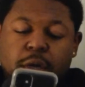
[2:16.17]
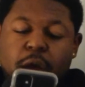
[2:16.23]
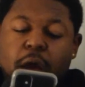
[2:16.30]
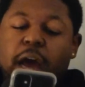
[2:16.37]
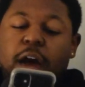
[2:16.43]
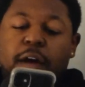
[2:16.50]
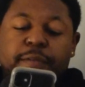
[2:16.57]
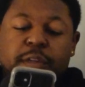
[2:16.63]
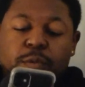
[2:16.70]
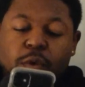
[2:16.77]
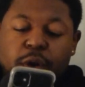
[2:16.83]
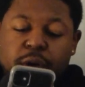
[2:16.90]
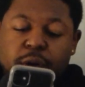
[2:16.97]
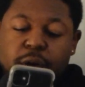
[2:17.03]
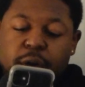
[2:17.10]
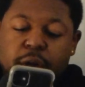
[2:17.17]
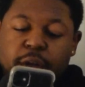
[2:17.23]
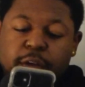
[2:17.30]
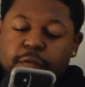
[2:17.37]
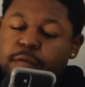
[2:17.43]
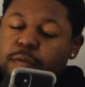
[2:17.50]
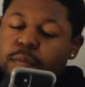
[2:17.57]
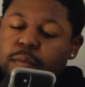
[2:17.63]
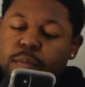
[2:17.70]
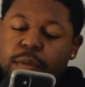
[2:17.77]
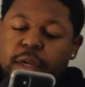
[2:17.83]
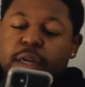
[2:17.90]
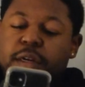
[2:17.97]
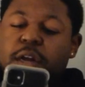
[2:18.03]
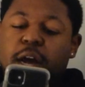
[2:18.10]
I often wonder if
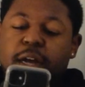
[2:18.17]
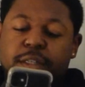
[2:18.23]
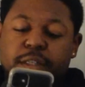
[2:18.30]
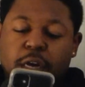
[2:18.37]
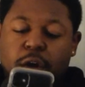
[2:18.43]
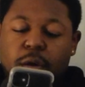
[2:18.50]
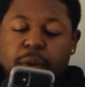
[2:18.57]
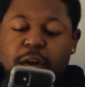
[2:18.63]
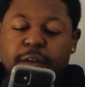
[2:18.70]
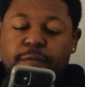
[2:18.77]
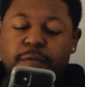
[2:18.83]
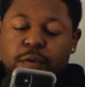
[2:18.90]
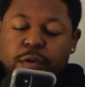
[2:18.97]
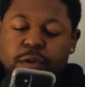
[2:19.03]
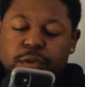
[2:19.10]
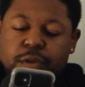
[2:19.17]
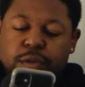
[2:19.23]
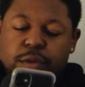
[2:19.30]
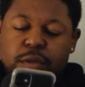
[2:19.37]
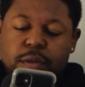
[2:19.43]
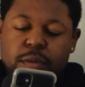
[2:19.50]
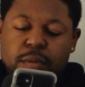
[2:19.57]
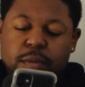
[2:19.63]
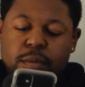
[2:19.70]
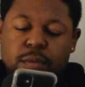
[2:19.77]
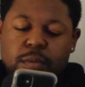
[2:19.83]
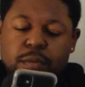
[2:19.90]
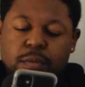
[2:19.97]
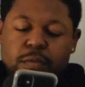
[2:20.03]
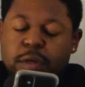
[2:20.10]
being docile by force
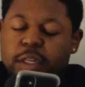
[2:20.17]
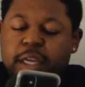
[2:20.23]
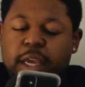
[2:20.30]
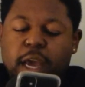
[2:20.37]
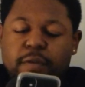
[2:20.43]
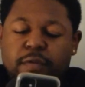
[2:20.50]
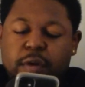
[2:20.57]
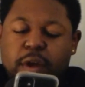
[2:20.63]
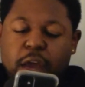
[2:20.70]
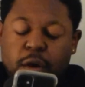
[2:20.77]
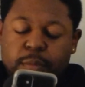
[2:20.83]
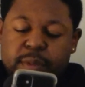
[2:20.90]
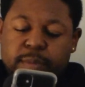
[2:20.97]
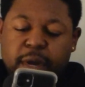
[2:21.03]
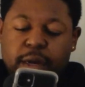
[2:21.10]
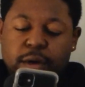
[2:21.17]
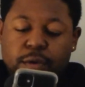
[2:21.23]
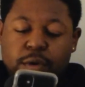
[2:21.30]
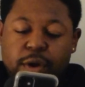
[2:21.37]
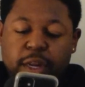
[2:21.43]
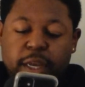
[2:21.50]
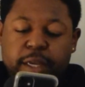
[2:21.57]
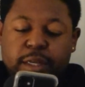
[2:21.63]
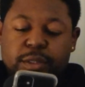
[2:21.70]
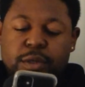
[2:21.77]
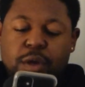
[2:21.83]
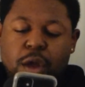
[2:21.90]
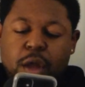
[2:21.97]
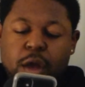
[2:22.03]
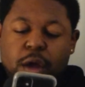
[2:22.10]
really ever helped minorities
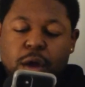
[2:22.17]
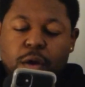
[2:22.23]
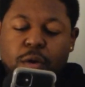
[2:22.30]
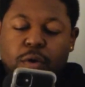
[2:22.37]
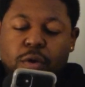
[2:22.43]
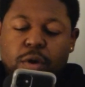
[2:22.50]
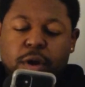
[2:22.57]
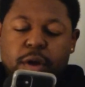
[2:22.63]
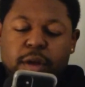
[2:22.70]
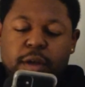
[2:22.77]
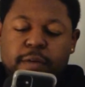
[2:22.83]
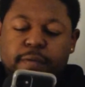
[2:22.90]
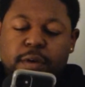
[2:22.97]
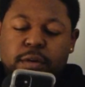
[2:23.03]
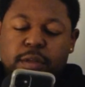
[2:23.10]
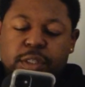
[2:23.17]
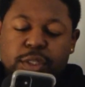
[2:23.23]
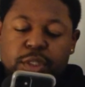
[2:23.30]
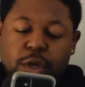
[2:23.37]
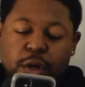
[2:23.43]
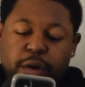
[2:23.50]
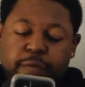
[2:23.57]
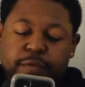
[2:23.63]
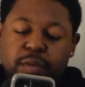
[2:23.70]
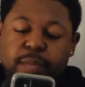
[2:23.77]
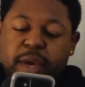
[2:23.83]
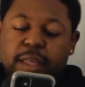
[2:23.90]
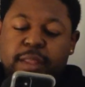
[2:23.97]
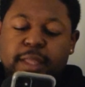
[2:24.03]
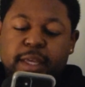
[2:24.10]
or if it only served to
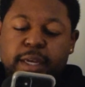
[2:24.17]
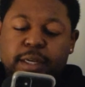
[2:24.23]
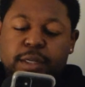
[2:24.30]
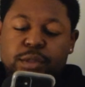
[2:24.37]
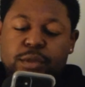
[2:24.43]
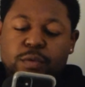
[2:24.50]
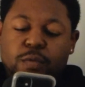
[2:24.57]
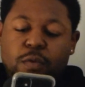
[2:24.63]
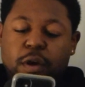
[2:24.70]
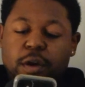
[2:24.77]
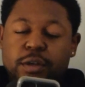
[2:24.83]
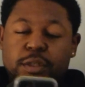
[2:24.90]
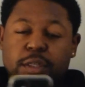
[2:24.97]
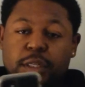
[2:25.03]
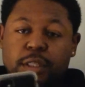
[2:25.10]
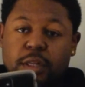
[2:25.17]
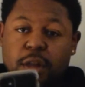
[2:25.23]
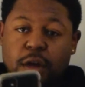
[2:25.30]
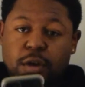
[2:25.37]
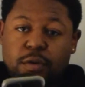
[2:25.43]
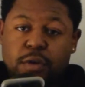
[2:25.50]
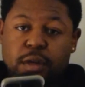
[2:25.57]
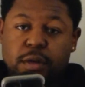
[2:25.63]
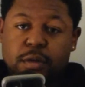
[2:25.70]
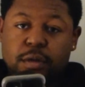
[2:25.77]
make things worse in the long run.